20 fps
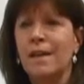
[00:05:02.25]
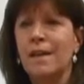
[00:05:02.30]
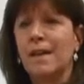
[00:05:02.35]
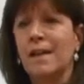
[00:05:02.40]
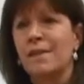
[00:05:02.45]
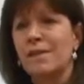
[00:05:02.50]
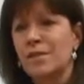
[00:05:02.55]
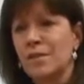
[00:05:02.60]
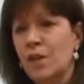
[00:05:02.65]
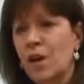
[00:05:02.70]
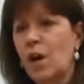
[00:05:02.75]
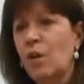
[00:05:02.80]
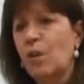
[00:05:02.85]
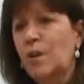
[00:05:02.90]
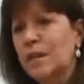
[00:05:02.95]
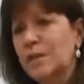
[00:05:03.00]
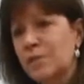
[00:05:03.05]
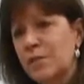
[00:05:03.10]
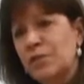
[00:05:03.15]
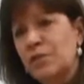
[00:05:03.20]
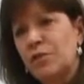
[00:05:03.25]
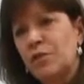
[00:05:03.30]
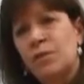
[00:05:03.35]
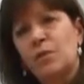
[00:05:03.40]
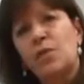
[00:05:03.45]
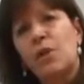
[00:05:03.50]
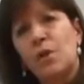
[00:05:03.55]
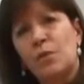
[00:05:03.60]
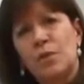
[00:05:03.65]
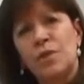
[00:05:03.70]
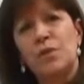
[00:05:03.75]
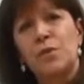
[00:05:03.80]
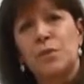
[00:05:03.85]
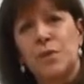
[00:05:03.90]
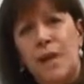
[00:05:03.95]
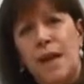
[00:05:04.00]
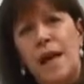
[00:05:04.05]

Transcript: is going to go into an